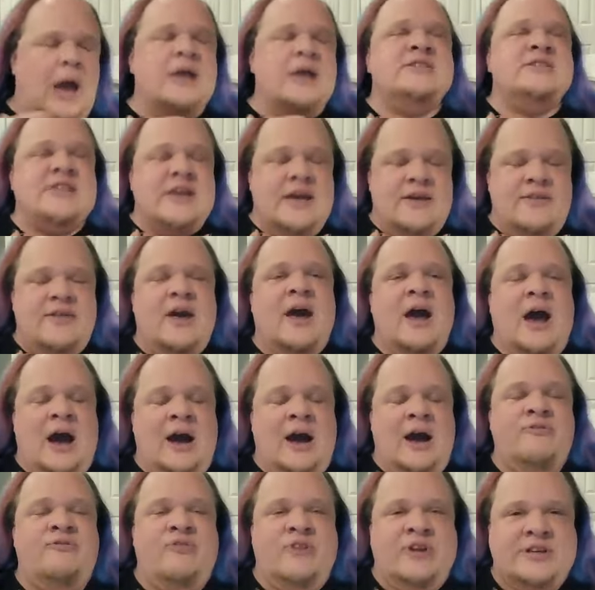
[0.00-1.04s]
I say that
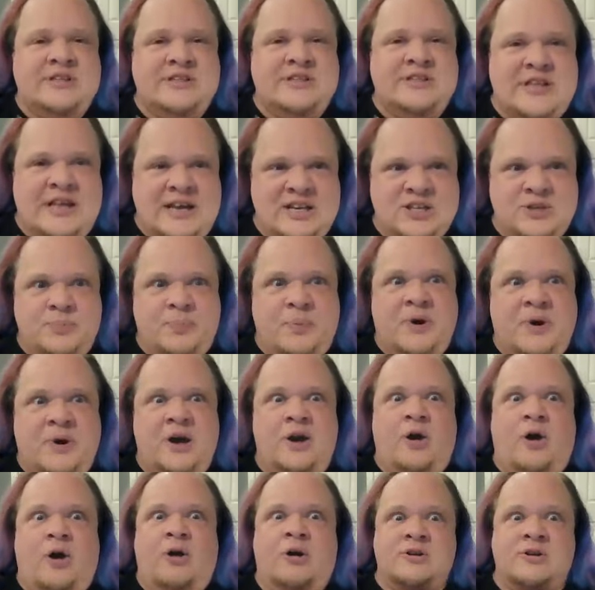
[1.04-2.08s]
I fix things,
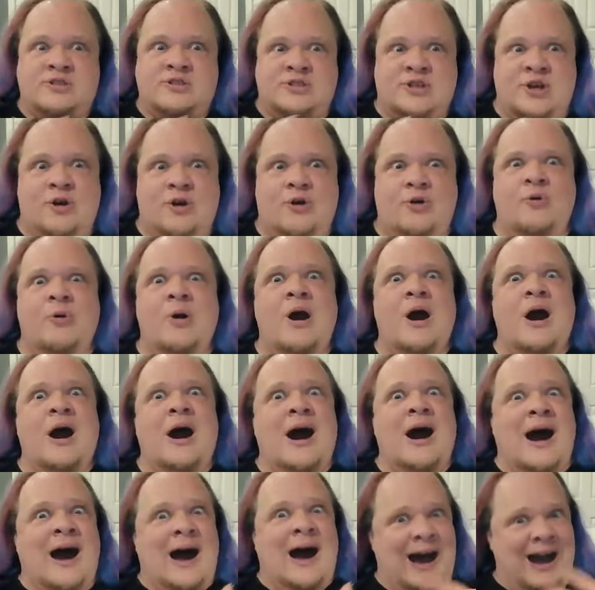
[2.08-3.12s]
but also
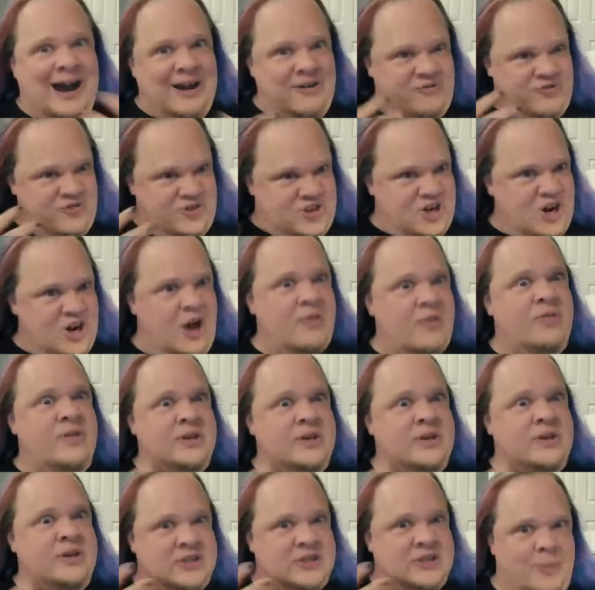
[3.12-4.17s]
I've done
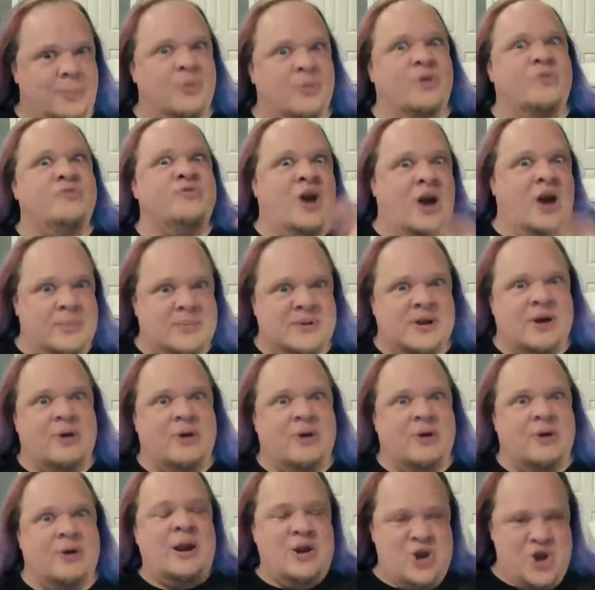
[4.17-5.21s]
these a number of times now,
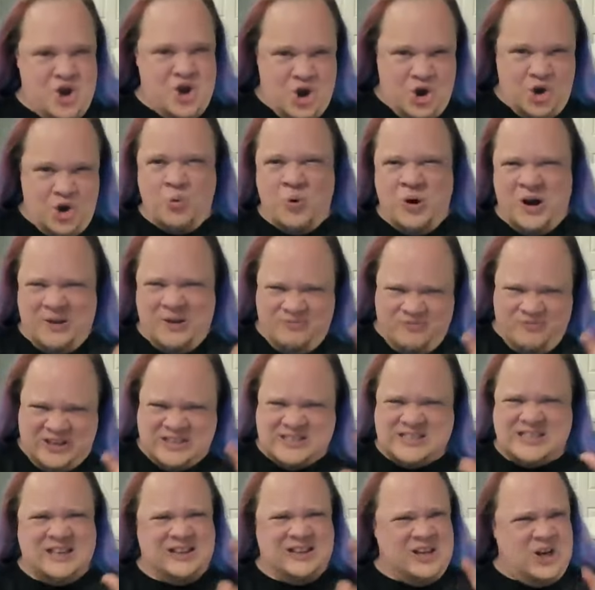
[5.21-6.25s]
and I know what I'm
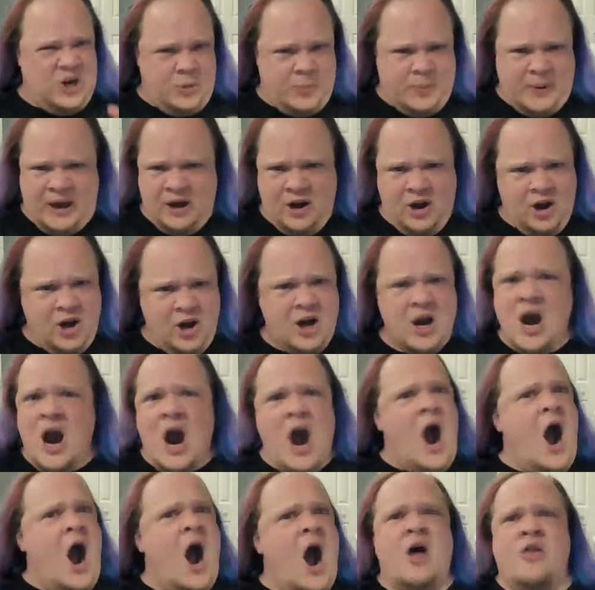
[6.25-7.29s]
fixing a little better.
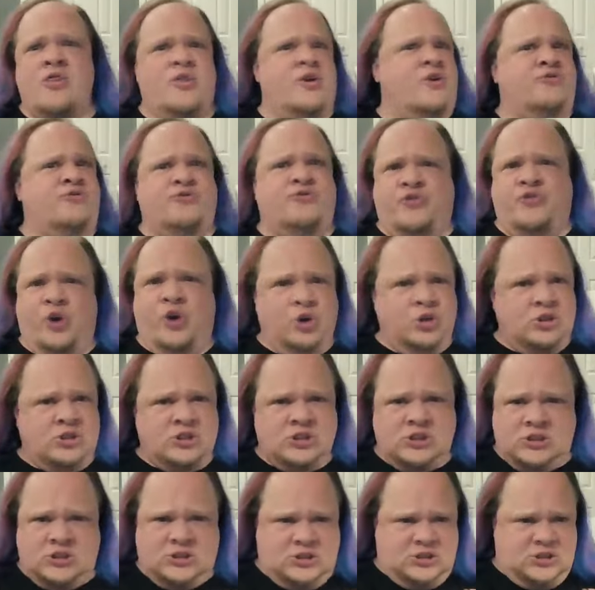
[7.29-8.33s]
The
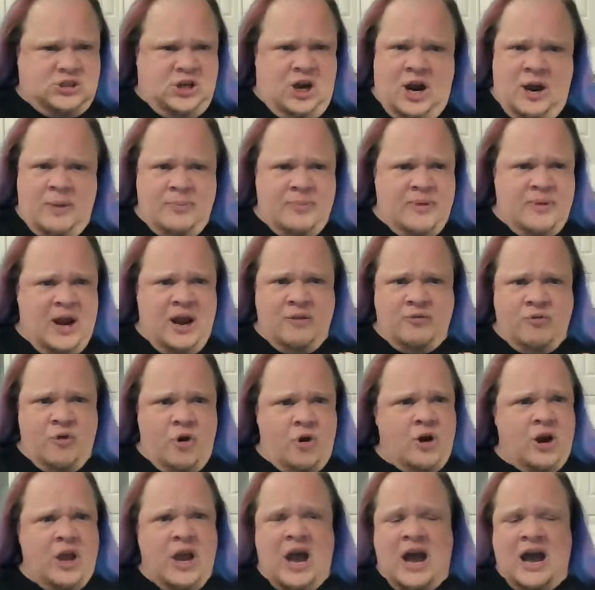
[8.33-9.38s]
first time that I
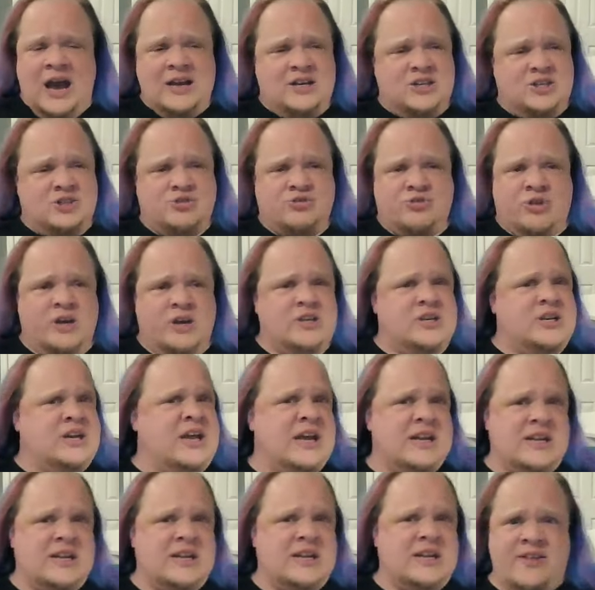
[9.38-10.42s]
wrote it, I just tried to
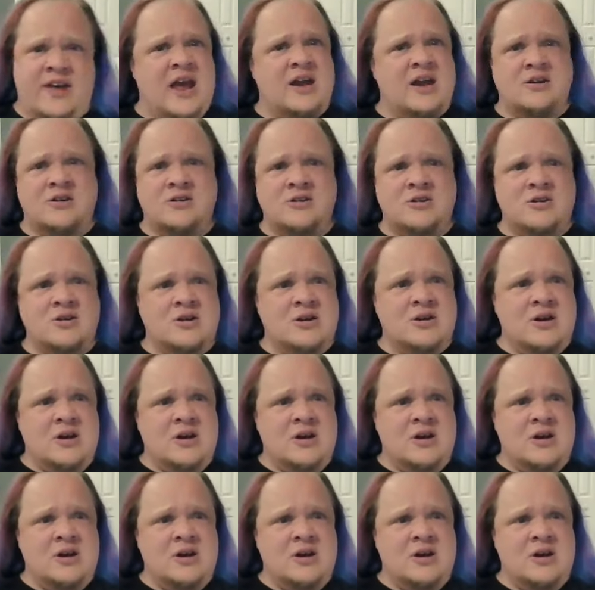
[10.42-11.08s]
get to the end,